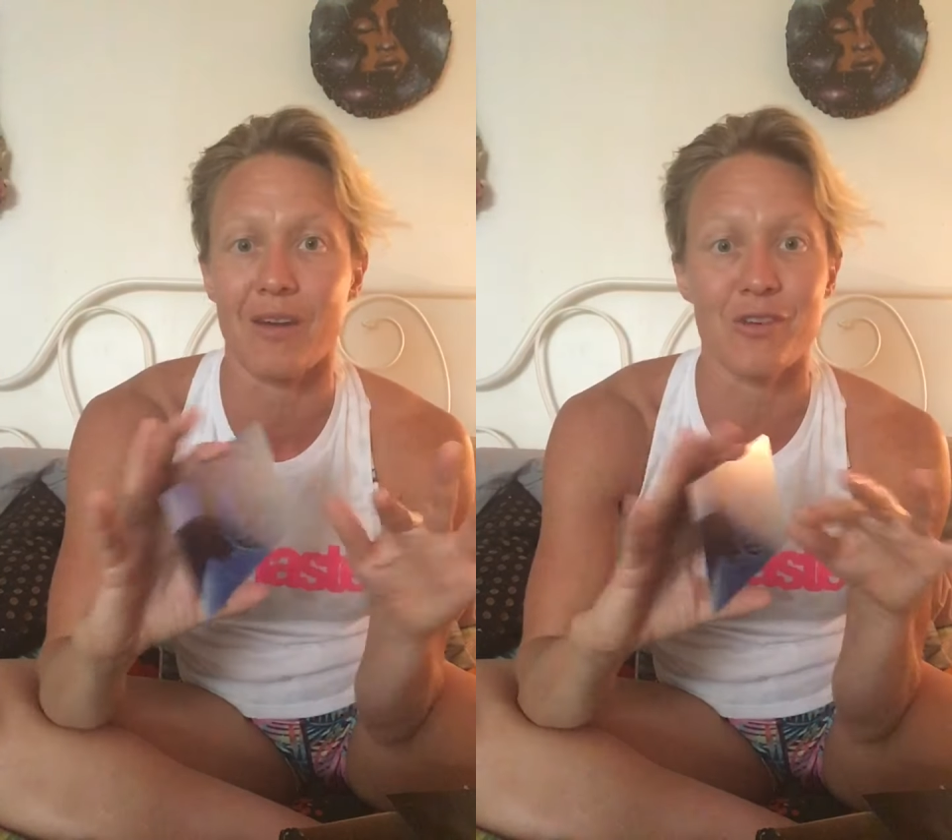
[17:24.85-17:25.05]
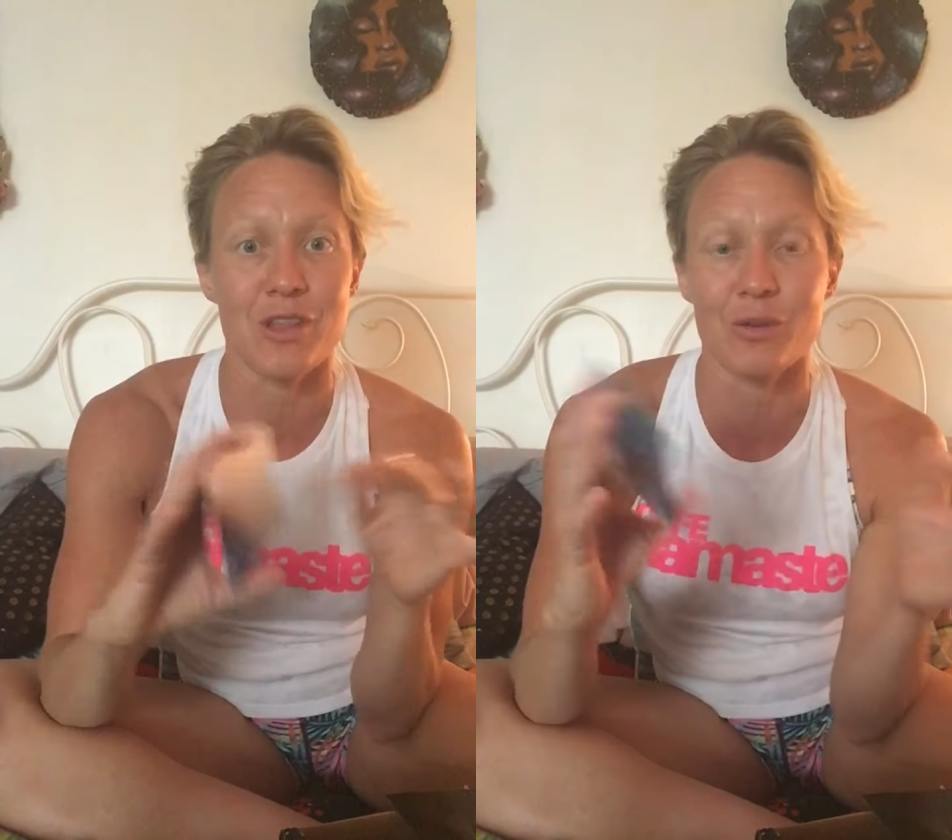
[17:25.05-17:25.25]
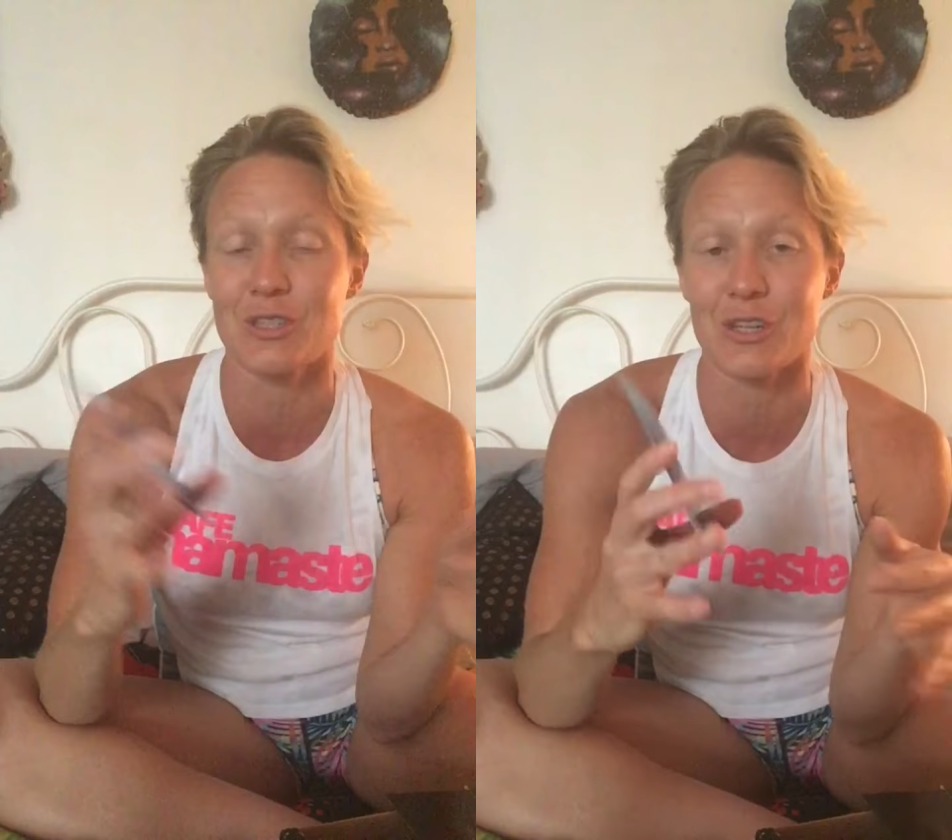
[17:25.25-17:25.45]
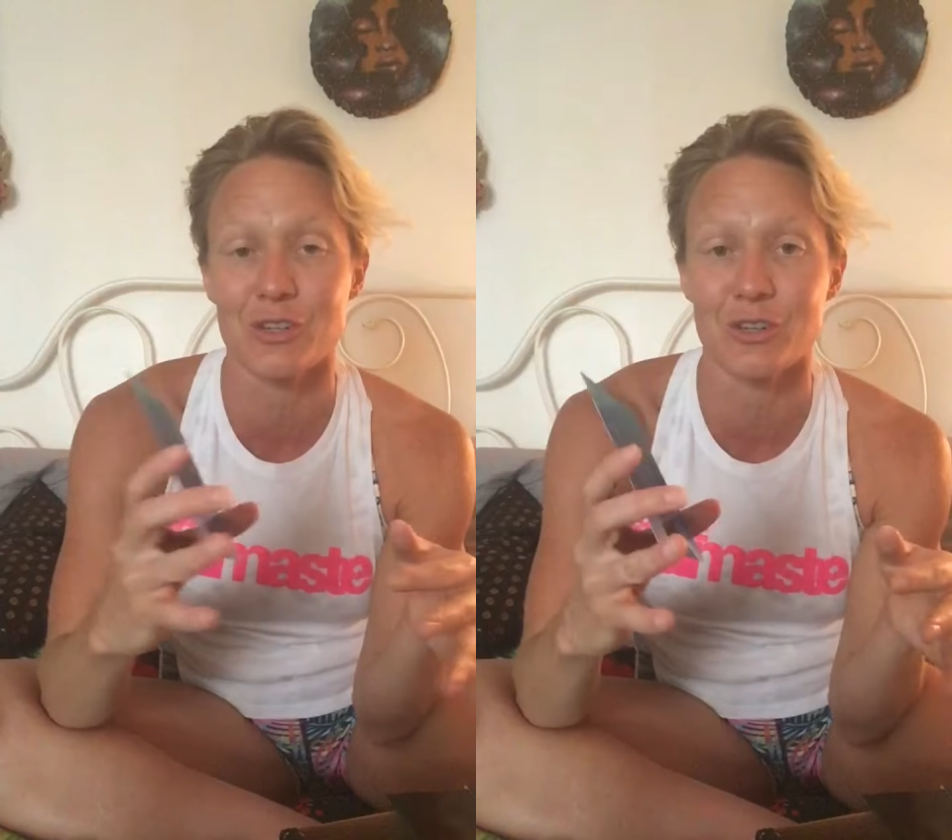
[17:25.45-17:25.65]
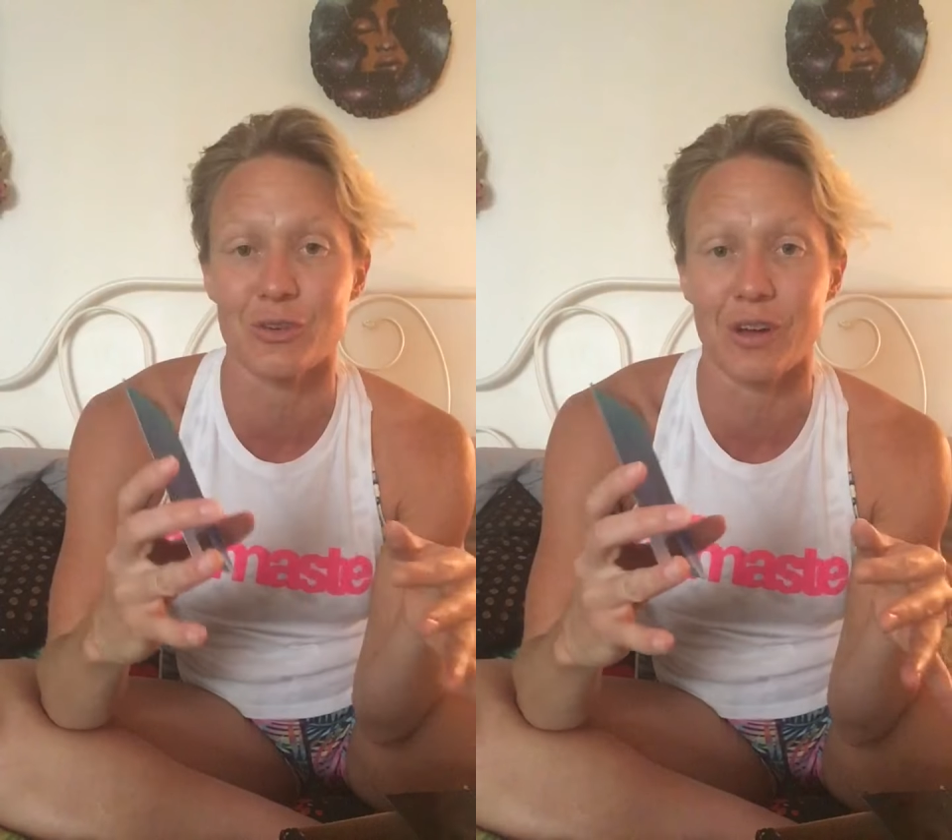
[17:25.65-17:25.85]
everything was
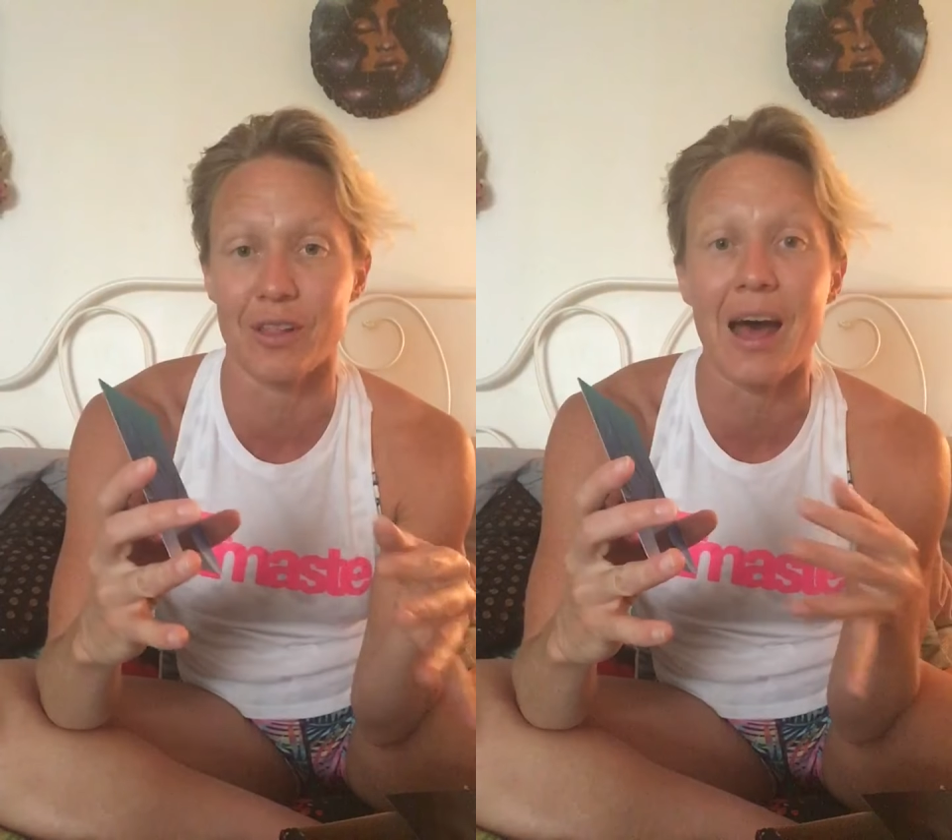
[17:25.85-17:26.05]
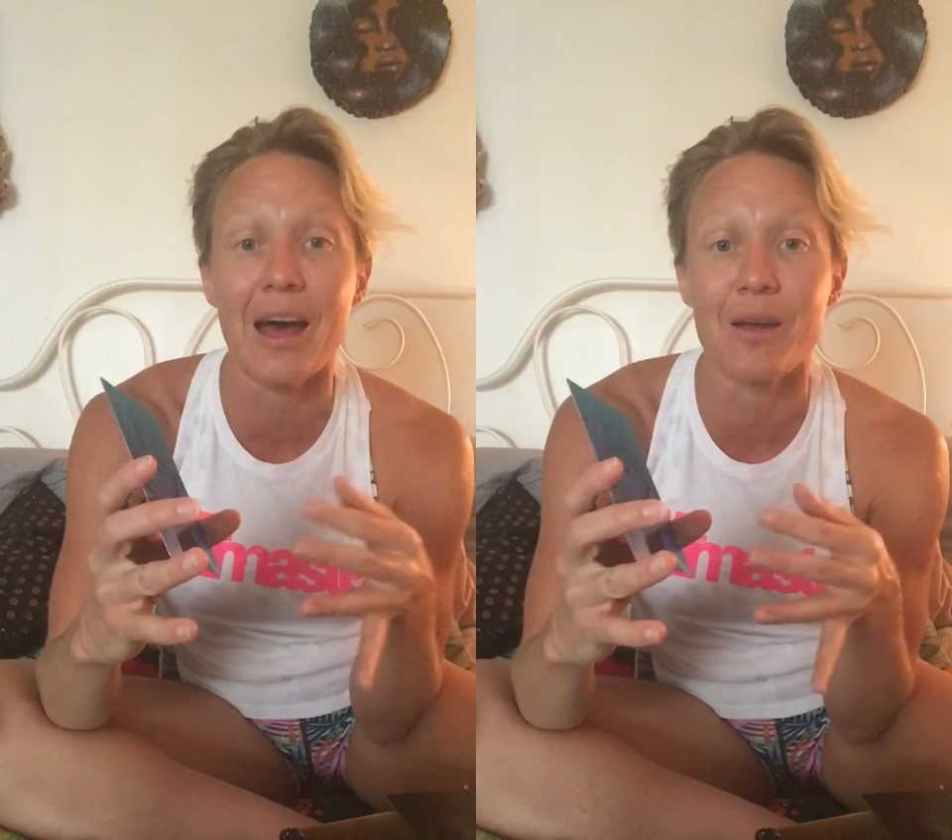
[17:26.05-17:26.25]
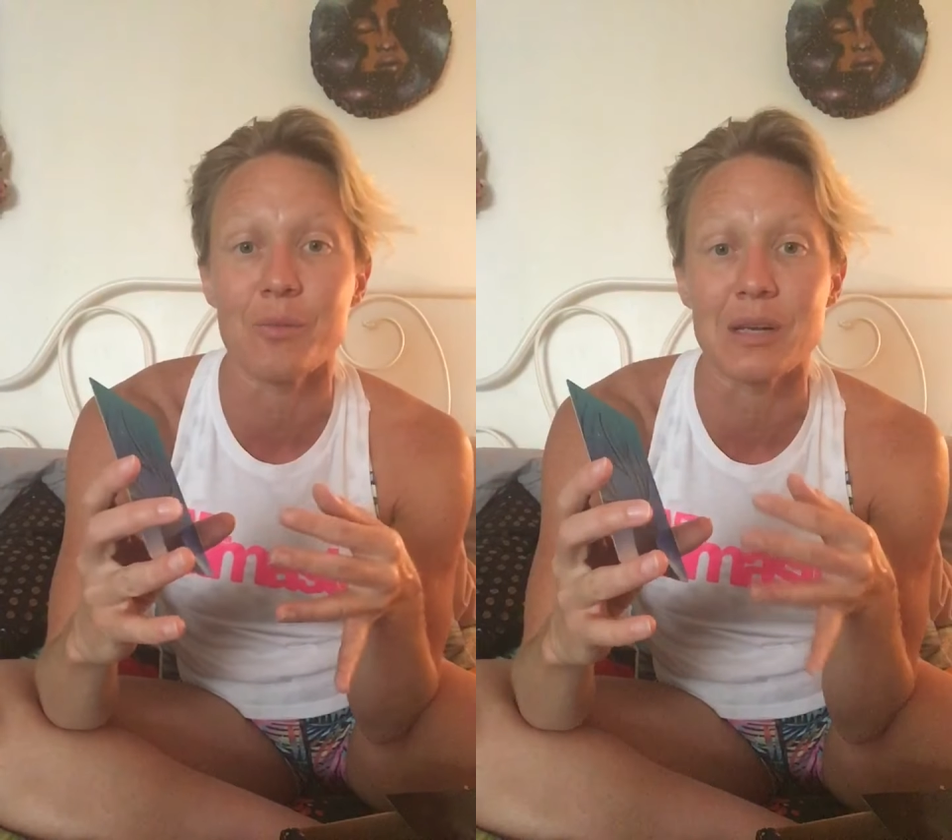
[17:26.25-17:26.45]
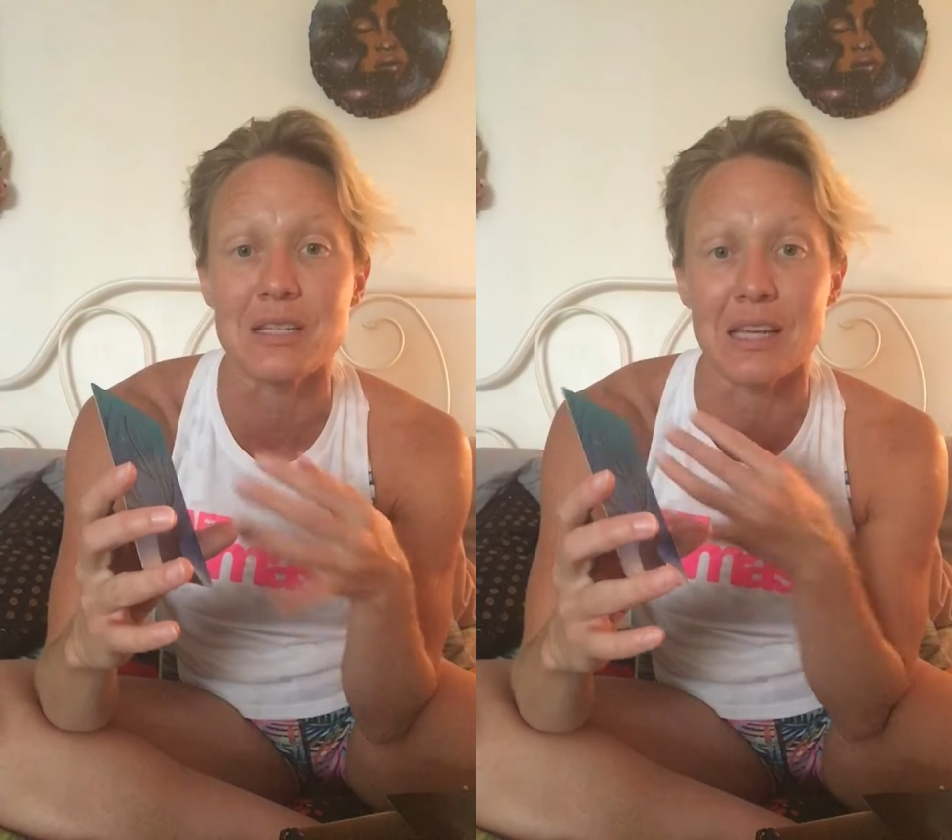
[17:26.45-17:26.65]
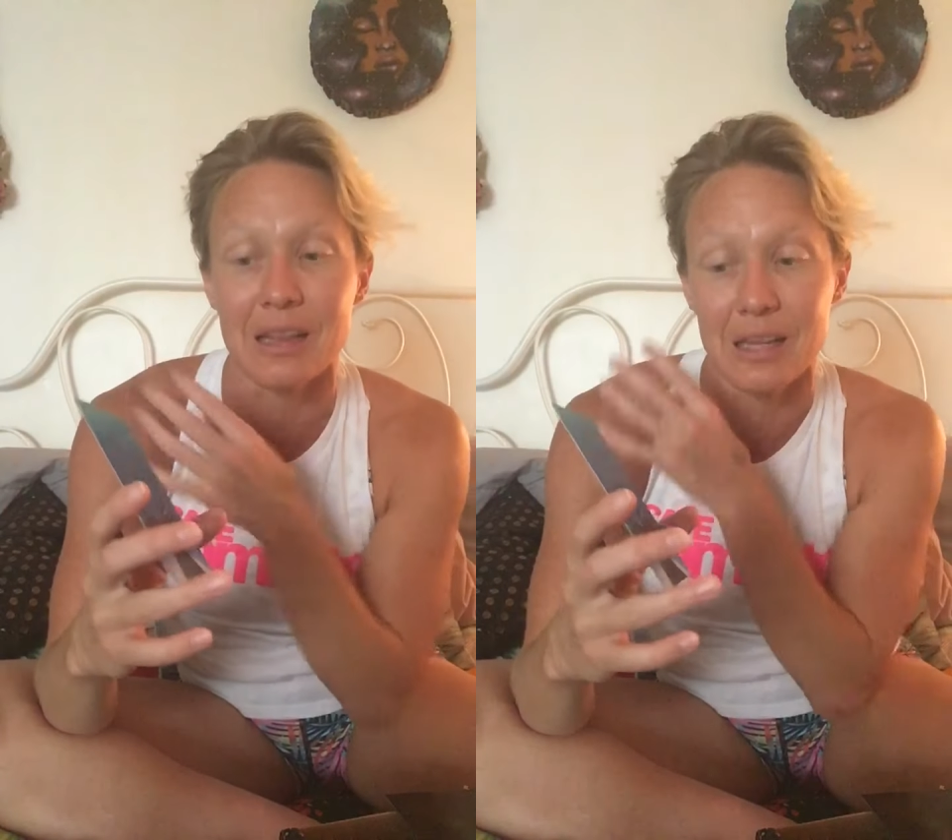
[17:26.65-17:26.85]
centered around that
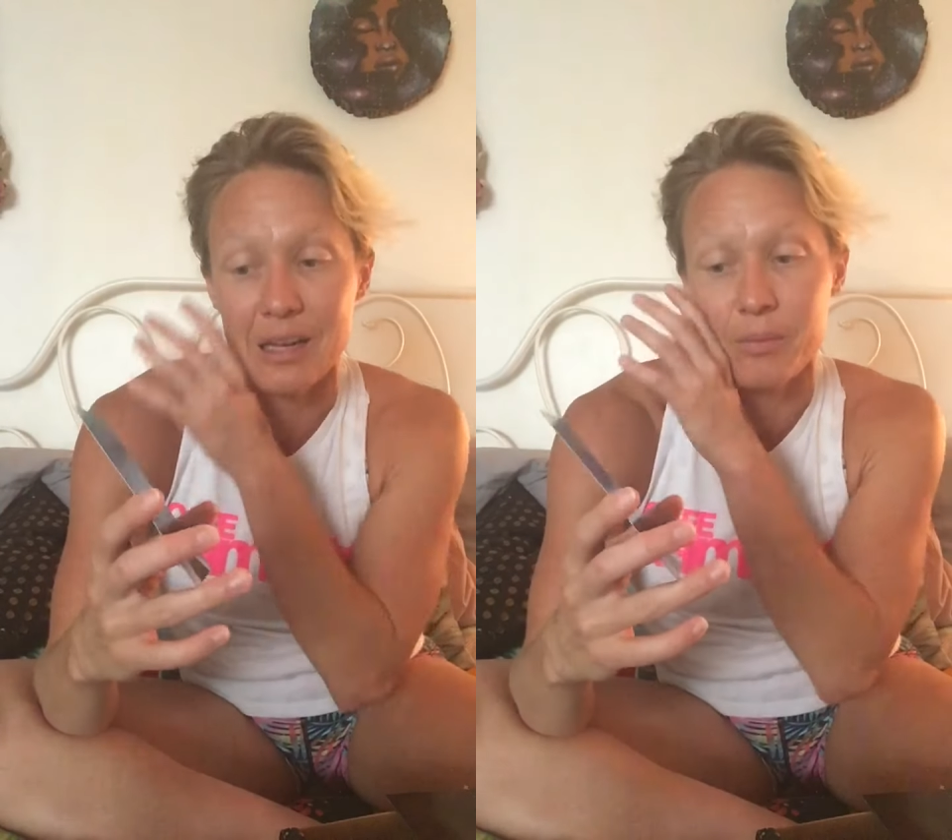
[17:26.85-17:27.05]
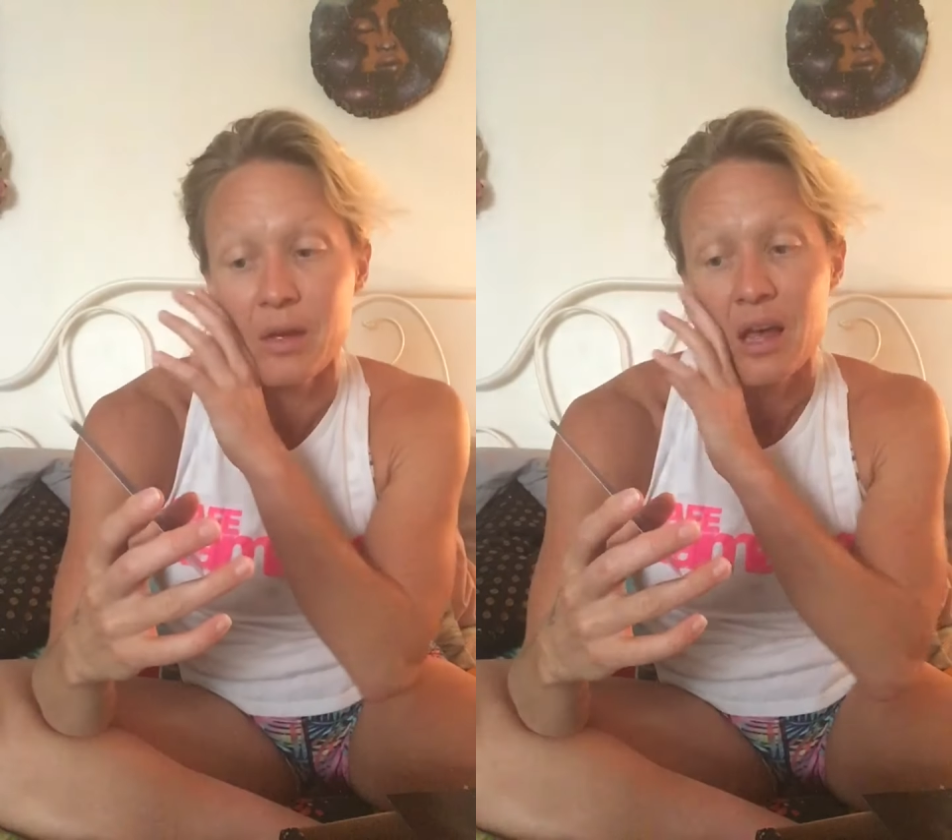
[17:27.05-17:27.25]
amazing theme.